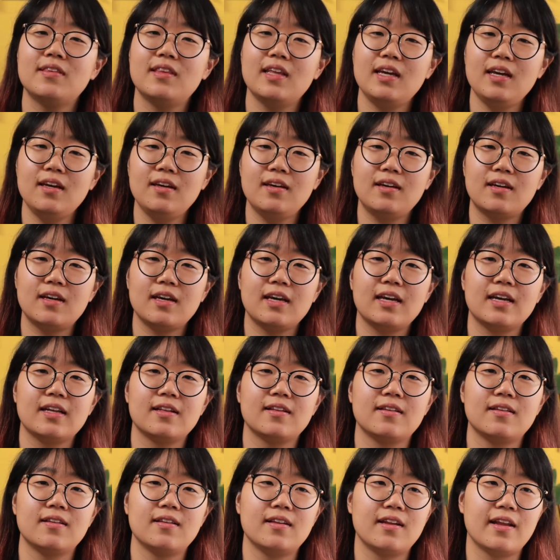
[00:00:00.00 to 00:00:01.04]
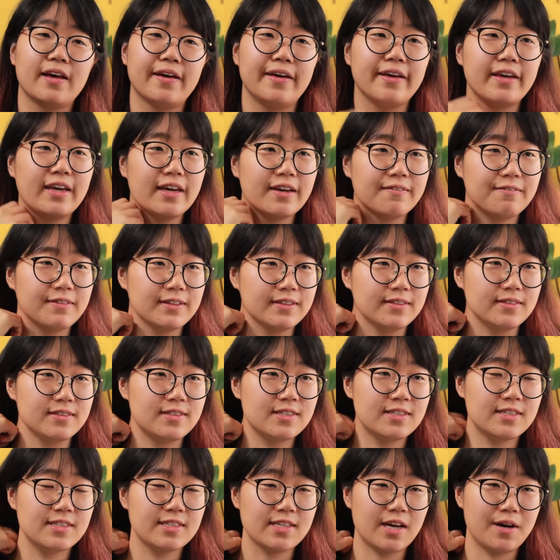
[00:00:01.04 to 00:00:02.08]
think in like even
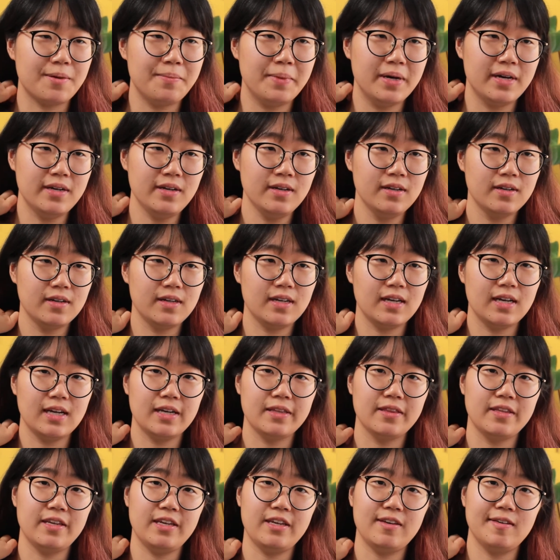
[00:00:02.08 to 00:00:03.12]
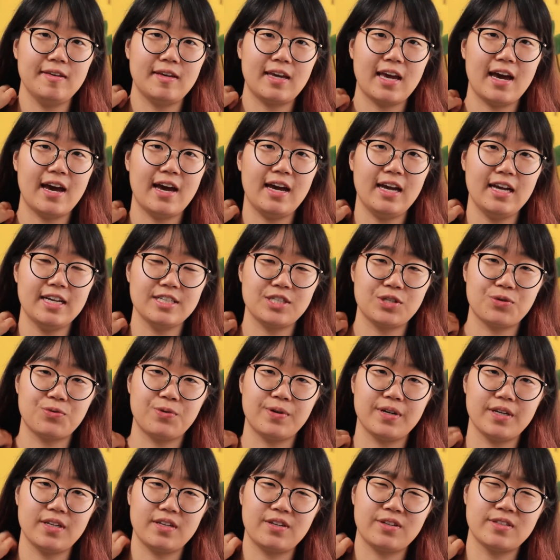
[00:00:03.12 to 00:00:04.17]
summer in the UK it's
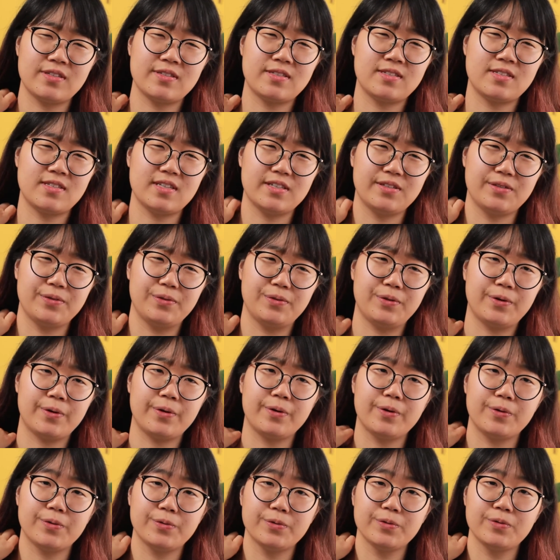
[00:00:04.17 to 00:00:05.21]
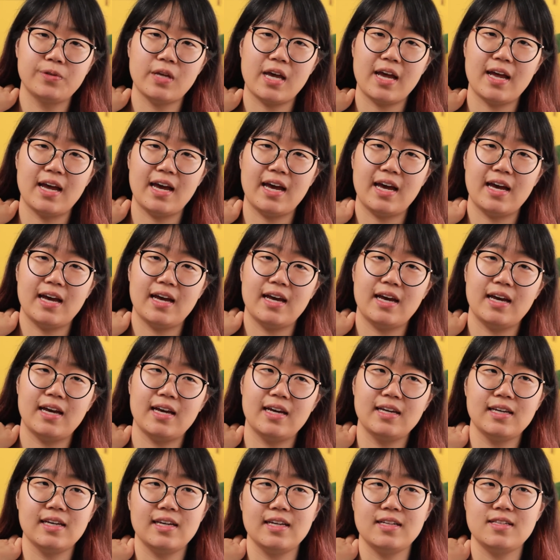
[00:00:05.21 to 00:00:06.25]
quite still cold
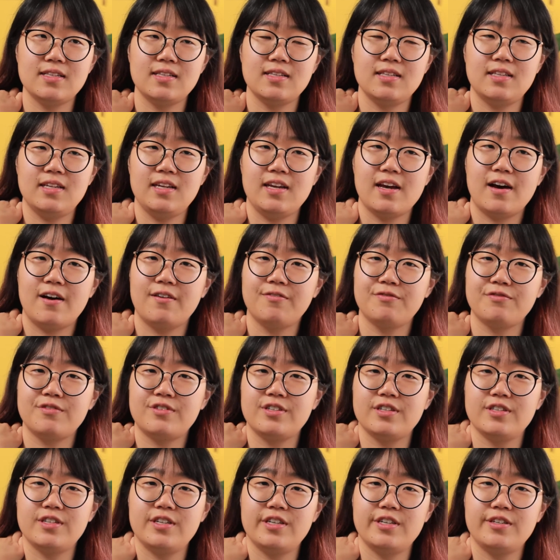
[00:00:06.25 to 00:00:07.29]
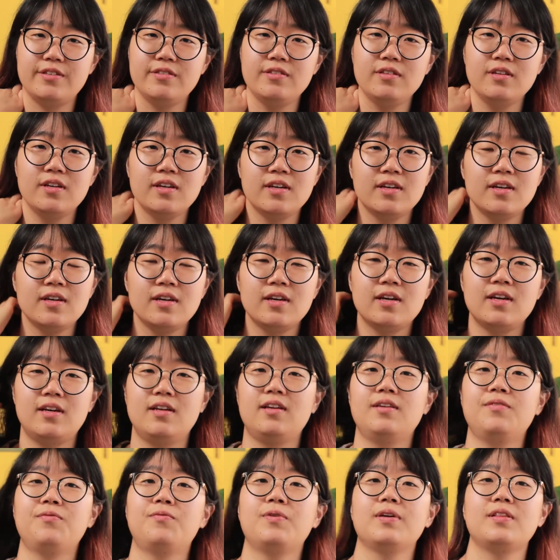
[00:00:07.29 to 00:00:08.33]
in the afternoon.
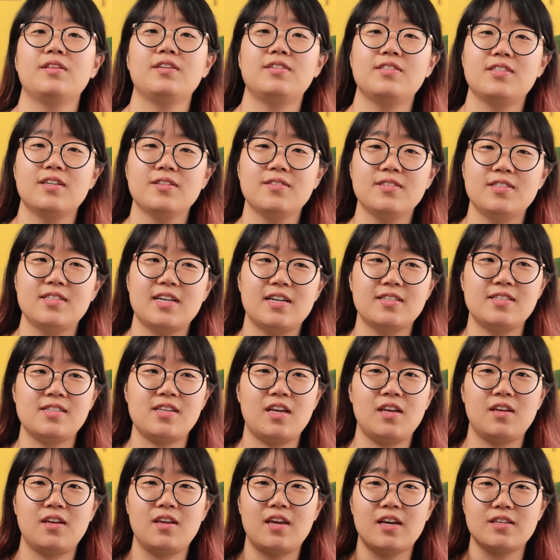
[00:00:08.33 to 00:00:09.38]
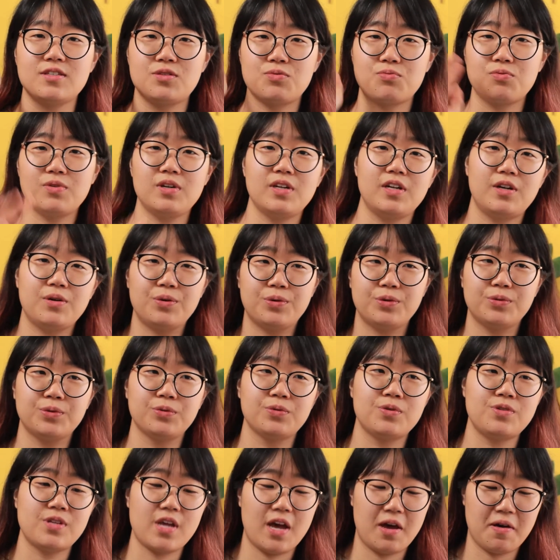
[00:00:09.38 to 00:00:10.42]
When the sun sets it gets really
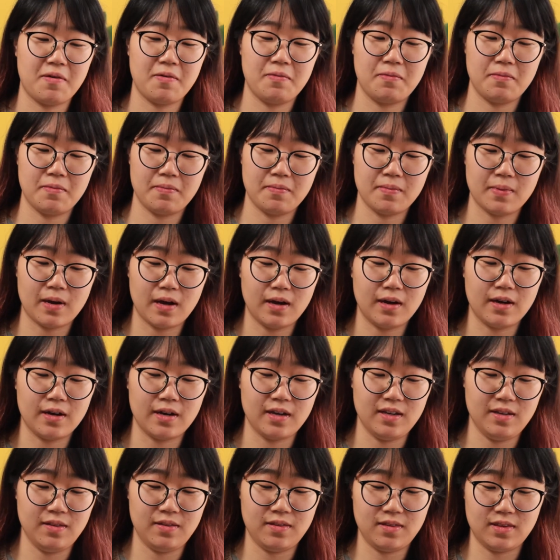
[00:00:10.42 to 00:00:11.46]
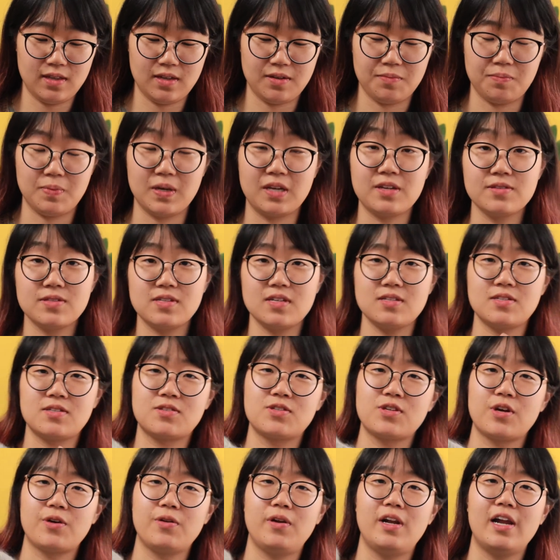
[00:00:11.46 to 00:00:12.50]
cold, so I think because it's
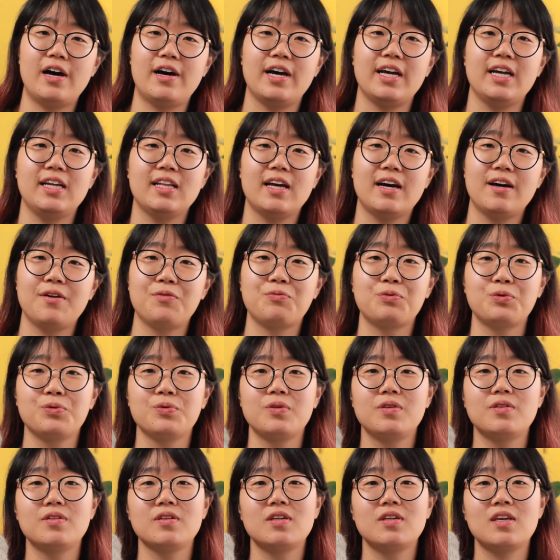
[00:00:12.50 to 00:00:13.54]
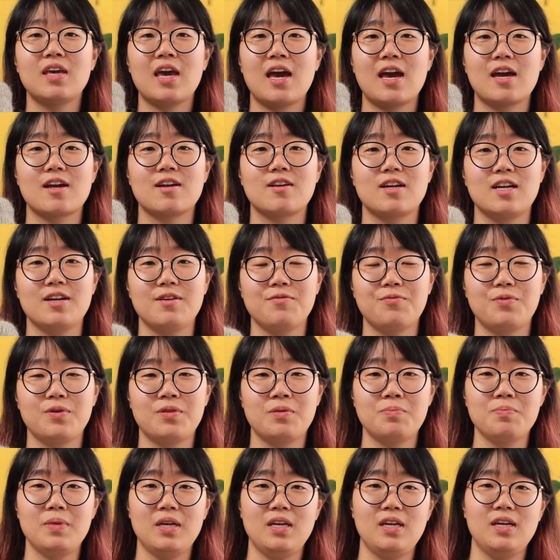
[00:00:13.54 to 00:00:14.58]
so light I would carry it with
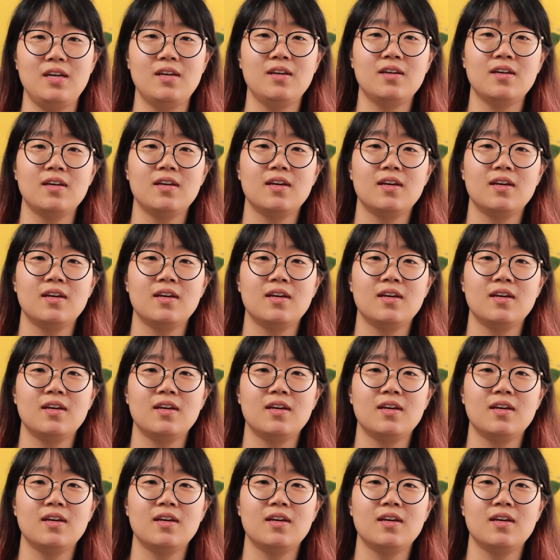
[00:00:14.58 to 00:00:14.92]
me